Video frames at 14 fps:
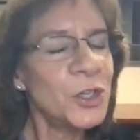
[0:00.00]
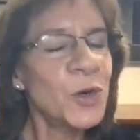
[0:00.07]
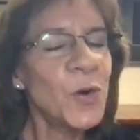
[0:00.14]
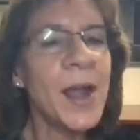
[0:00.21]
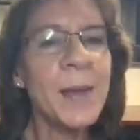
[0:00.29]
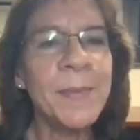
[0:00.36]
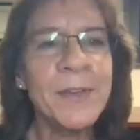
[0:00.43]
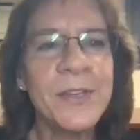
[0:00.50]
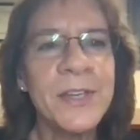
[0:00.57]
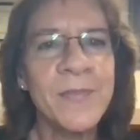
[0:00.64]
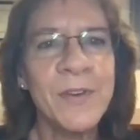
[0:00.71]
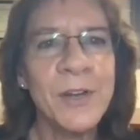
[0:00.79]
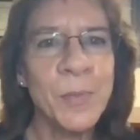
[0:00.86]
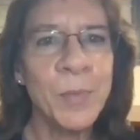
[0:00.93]
describe the
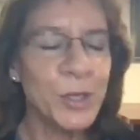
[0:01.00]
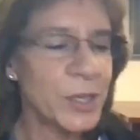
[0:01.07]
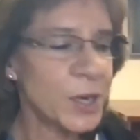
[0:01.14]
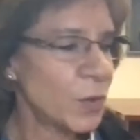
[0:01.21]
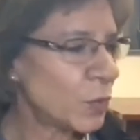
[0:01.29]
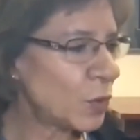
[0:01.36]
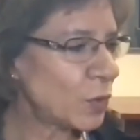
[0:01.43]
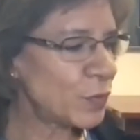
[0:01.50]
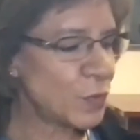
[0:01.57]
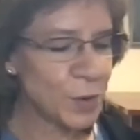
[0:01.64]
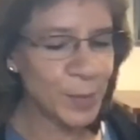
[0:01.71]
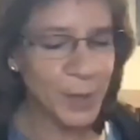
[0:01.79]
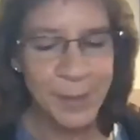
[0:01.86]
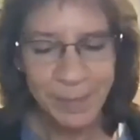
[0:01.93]
seventy percent rule
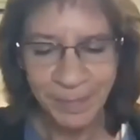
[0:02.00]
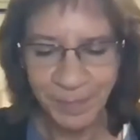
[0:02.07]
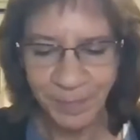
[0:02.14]
for me.